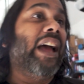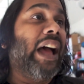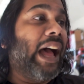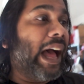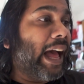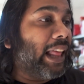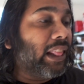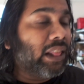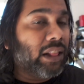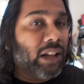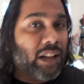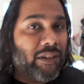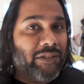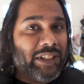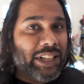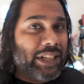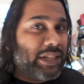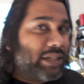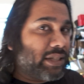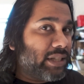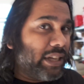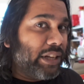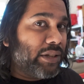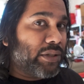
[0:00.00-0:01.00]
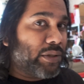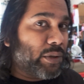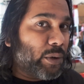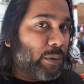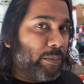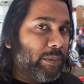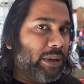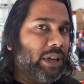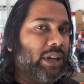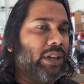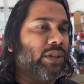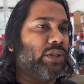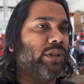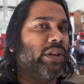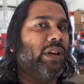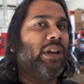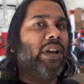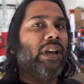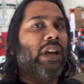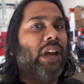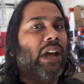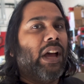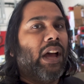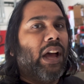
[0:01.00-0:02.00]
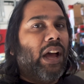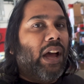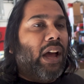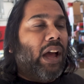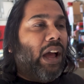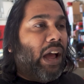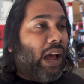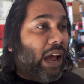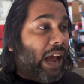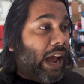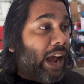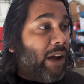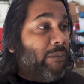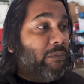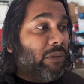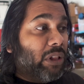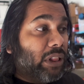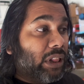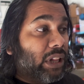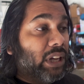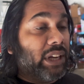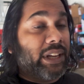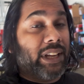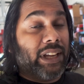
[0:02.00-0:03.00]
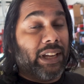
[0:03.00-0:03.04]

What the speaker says: I love these seats so much, I'm